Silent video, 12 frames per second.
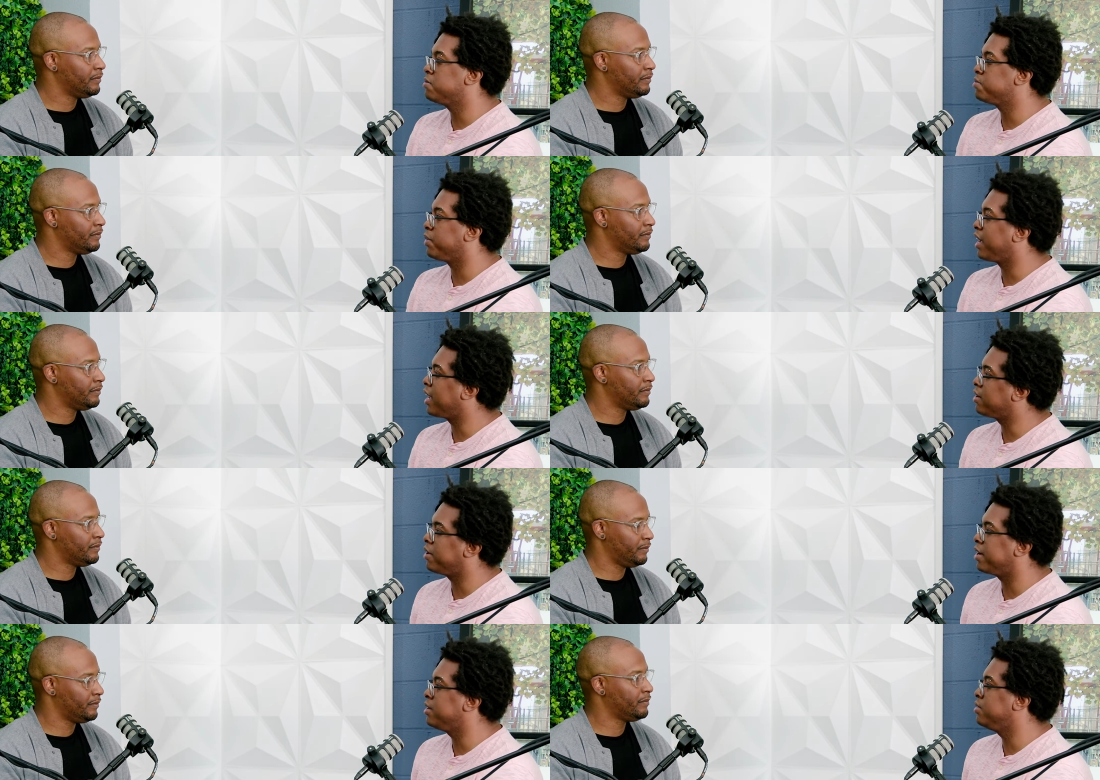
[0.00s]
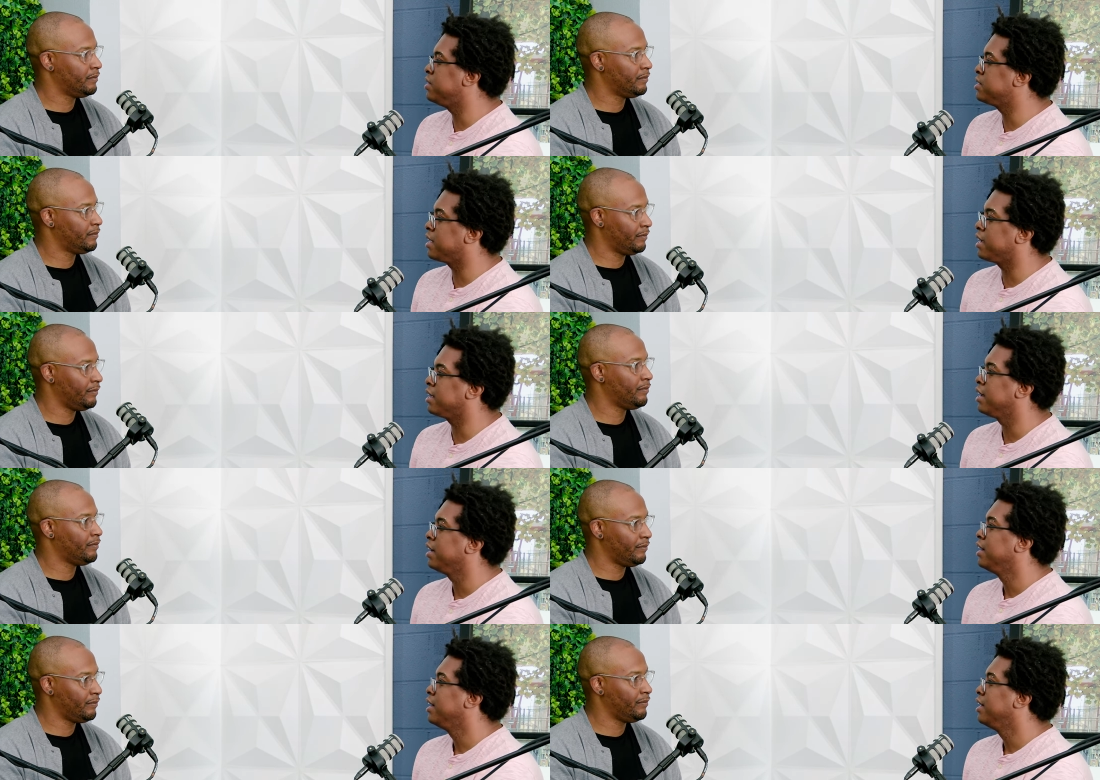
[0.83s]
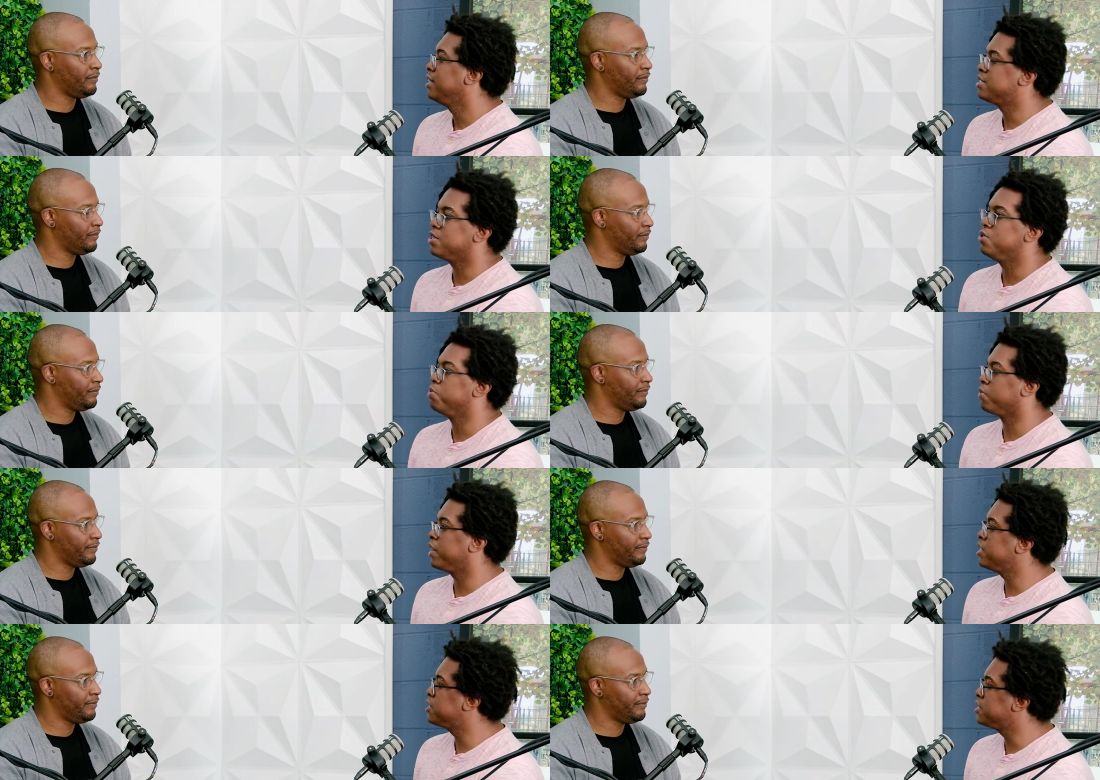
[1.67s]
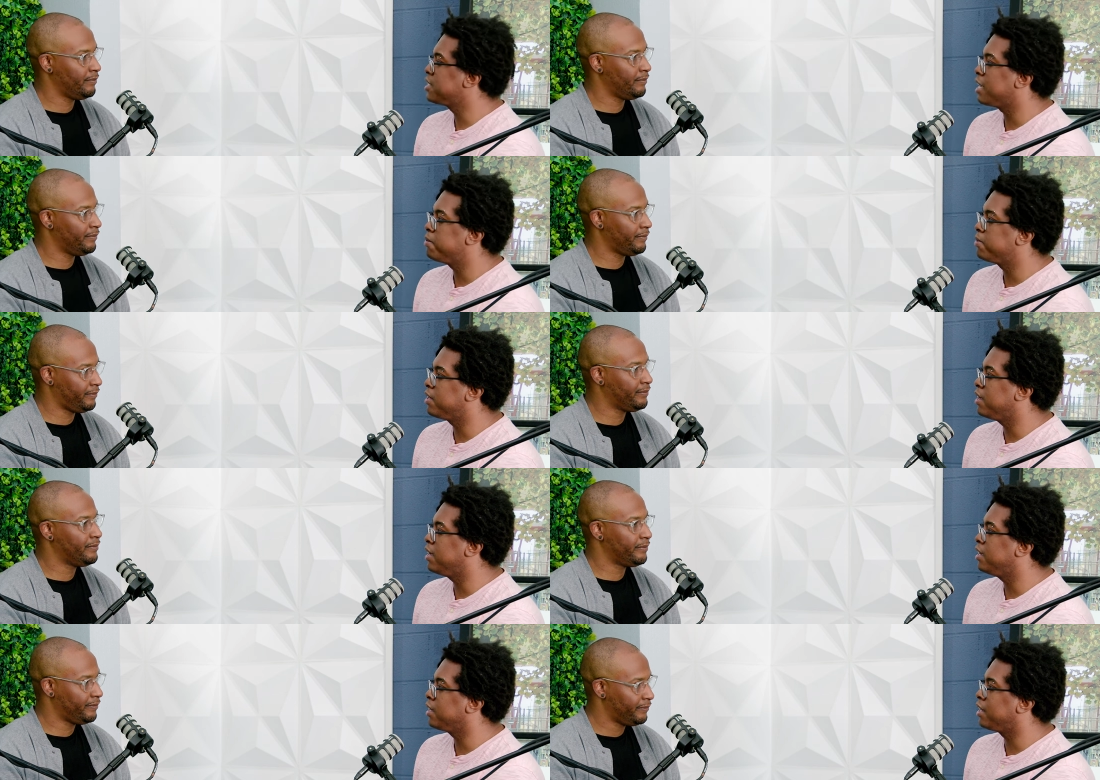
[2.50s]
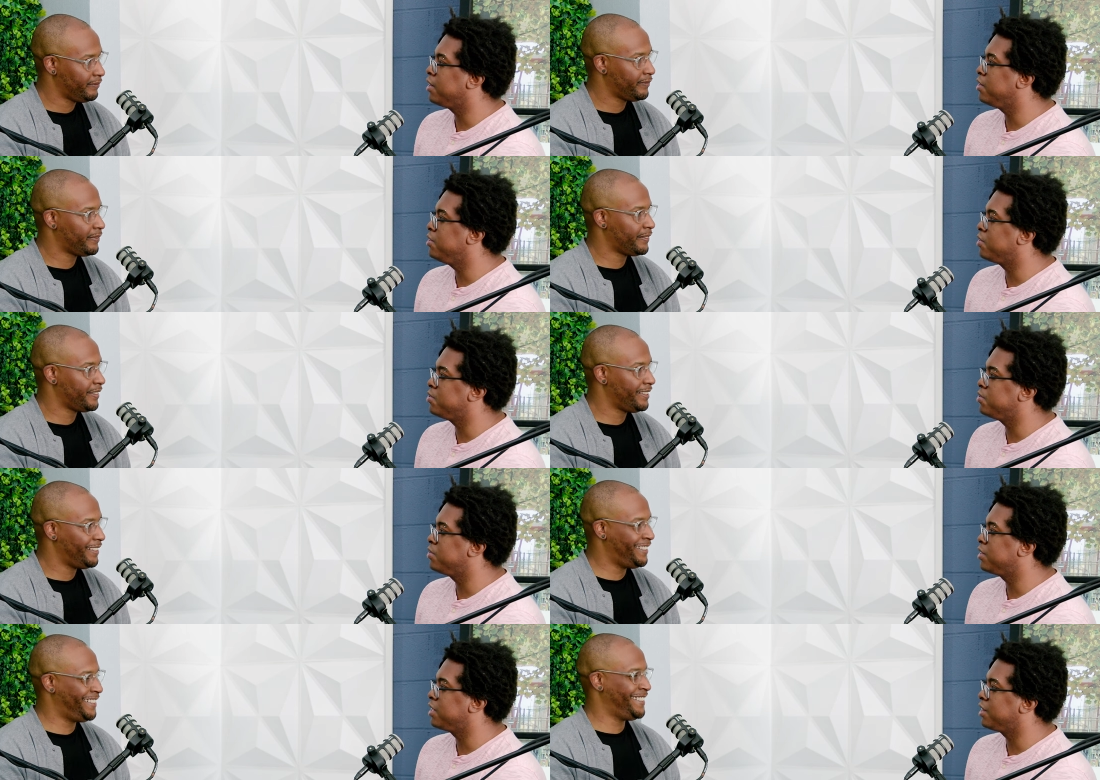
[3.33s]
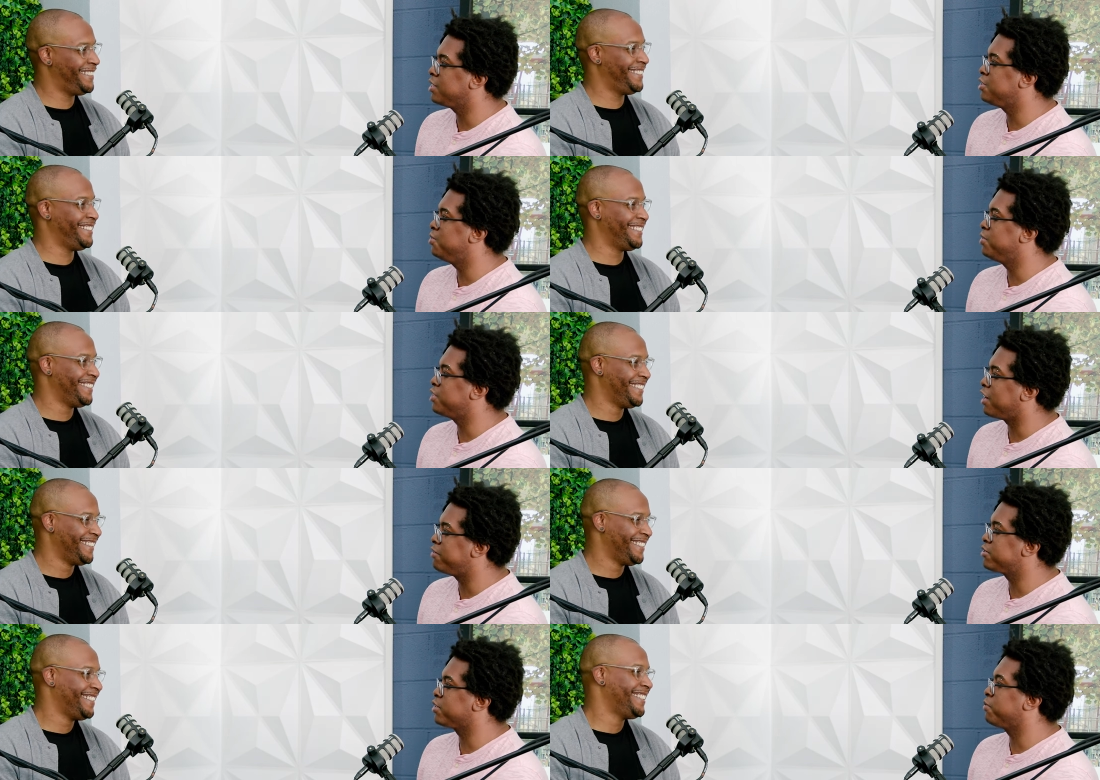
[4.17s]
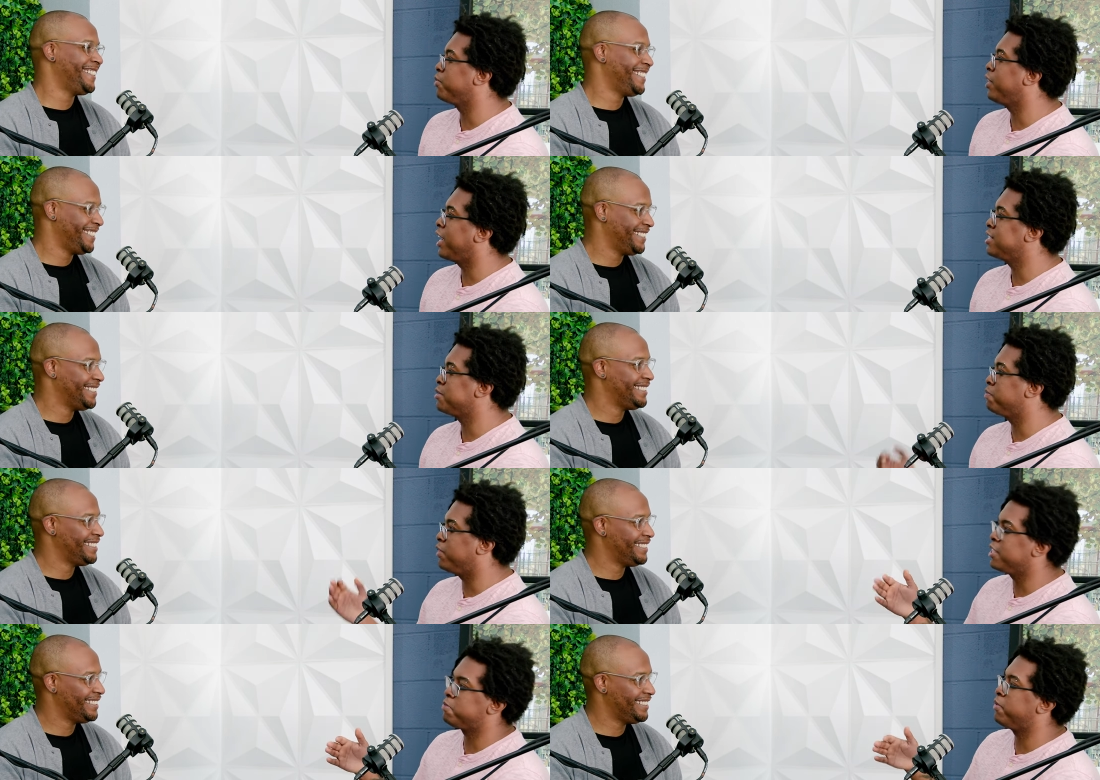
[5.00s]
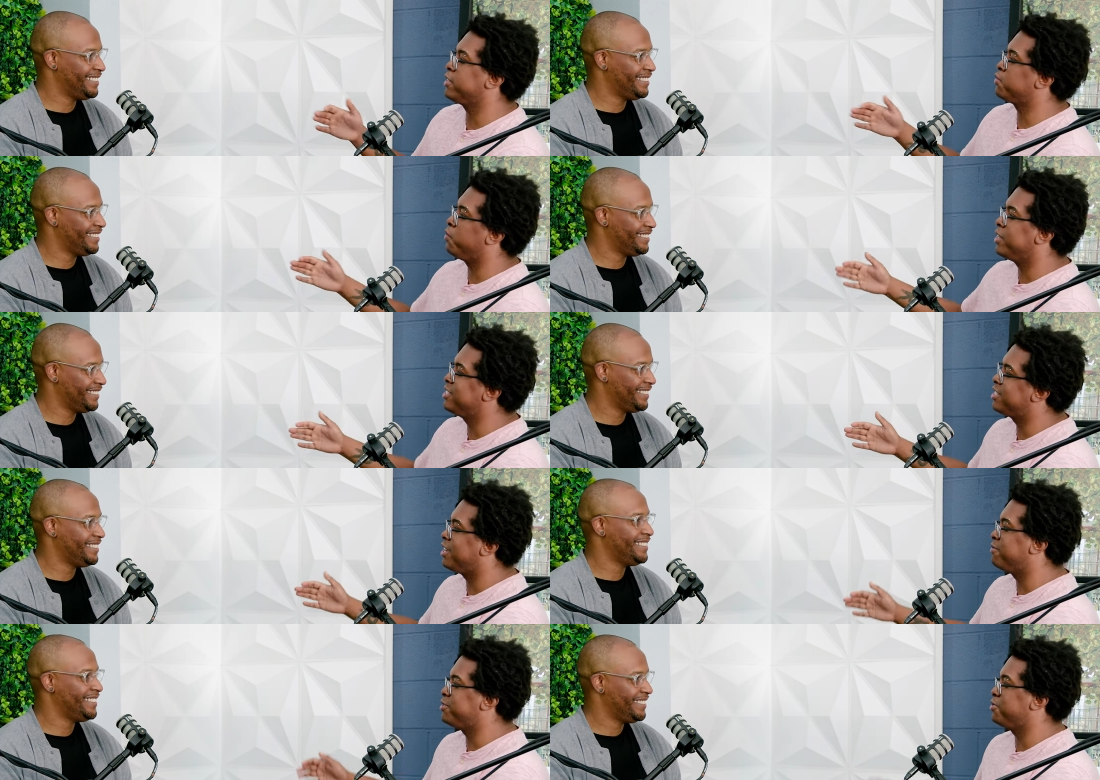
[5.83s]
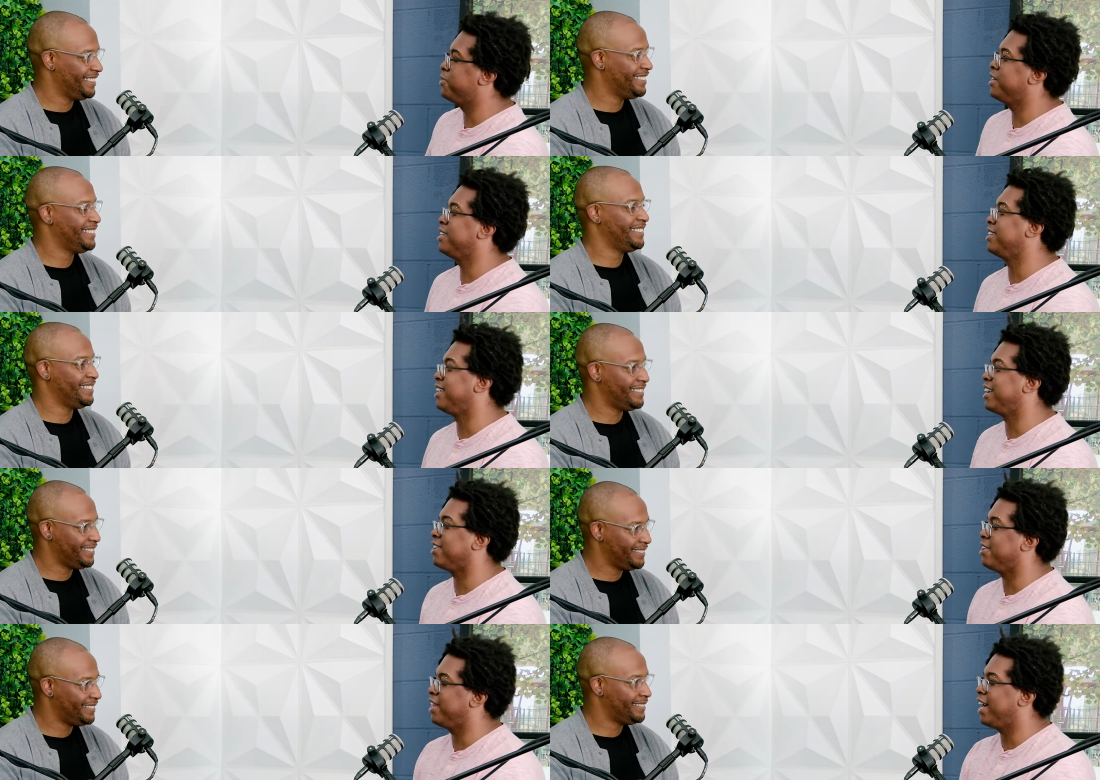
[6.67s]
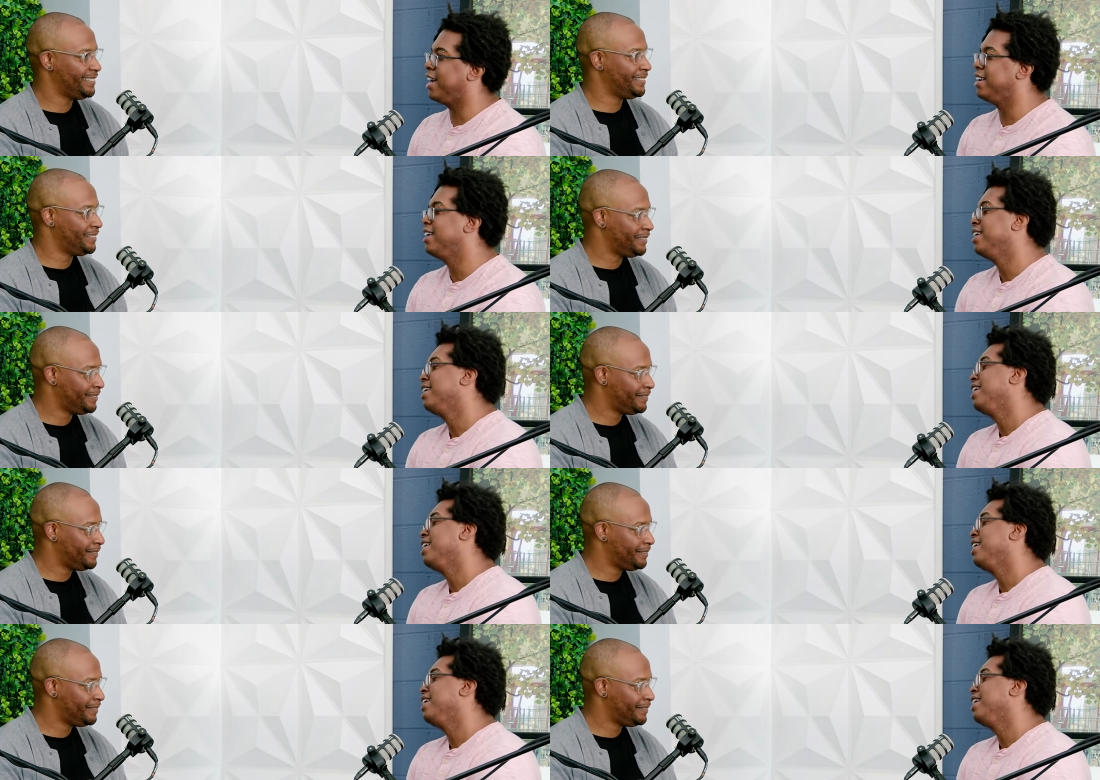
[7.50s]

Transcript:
Speaker 1: It was more, I don't know how to do these like this enumeration type thing. I know you don't do the thing that you do in JavaScript where you add some plus plus one stuff to it and like all that.